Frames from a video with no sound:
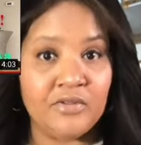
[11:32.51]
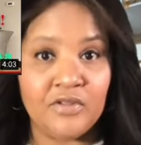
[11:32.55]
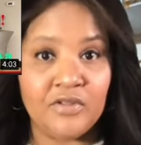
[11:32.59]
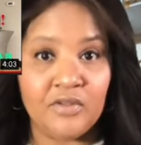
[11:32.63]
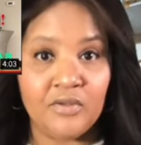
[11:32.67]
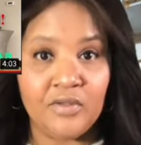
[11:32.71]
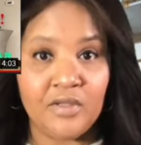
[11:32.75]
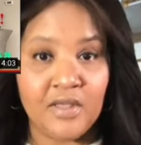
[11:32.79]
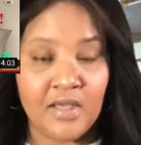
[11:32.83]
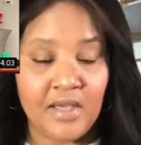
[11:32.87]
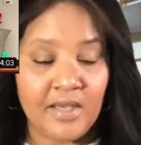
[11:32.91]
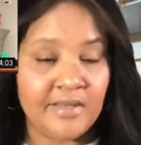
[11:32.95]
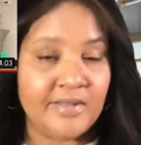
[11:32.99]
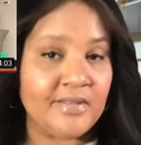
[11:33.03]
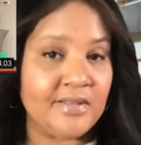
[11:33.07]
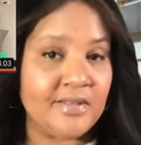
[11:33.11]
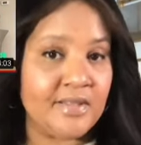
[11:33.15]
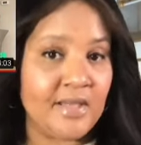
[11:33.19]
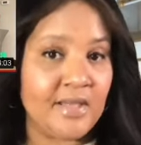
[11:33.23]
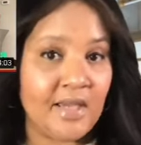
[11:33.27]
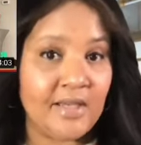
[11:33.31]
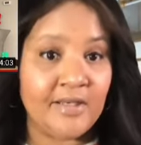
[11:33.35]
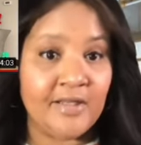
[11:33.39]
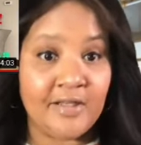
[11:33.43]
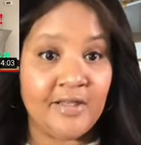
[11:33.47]
So yes,
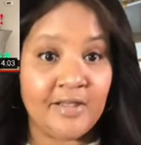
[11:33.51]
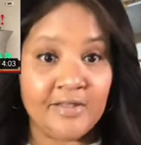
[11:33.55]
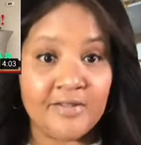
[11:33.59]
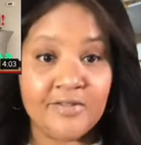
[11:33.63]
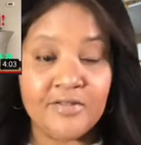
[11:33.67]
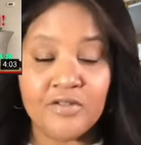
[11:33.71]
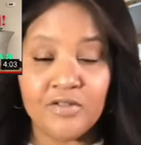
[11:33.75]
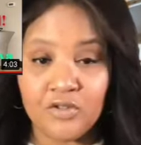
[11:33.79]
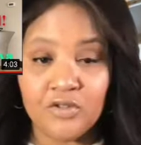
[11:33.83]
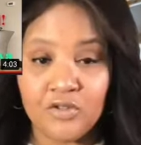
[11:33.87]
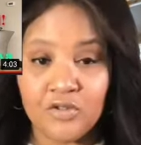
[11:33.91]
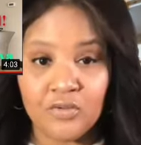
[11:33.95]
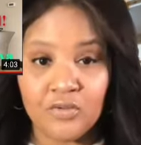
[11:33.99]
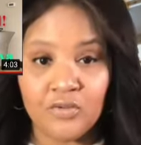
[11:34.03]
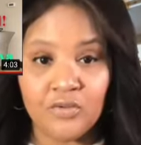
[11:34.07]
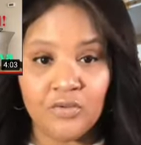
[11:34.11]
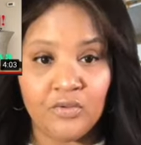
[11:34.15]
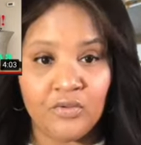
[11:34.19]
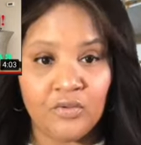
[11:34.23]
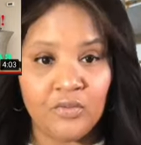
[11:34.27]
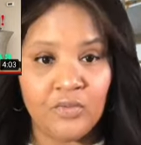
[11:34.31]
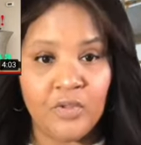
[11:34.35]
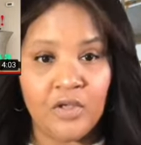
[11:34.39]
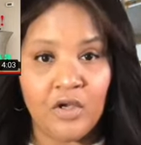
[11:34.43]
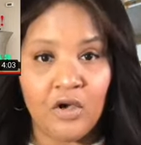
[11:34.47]
that is the
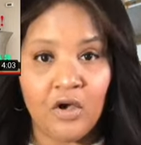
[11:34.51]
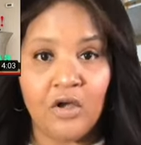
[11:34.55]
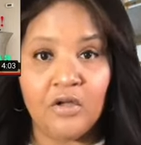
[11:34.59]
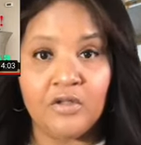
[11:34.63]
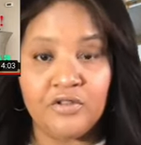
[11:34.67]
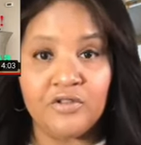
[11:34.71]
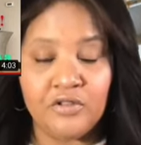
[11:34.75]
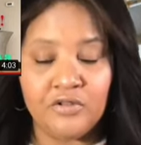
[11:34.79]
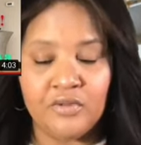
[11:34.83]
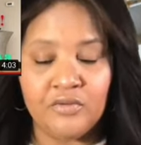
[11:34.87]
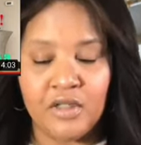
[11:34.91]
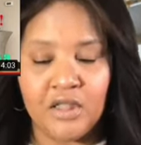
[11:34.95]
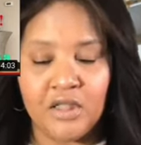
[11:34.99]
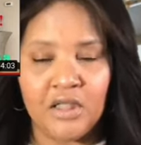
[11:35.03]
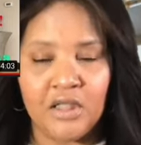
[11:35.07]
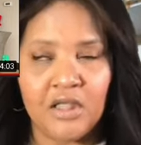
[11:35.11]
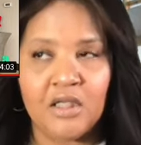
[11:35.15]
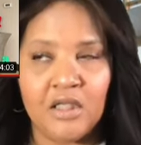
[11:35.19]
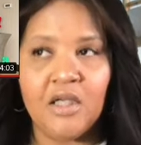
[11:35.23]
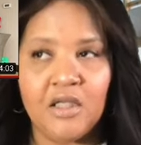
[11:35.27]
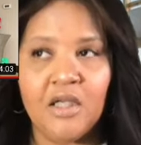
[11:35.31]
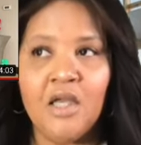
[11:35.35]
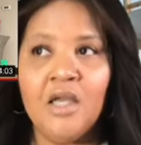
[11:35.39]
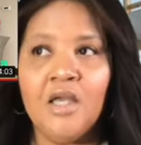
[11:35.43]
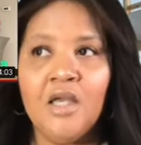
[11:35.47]
truth. We all do need
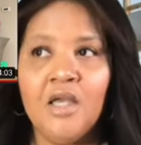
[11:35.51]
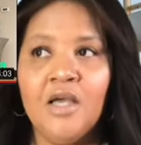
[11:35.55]
it.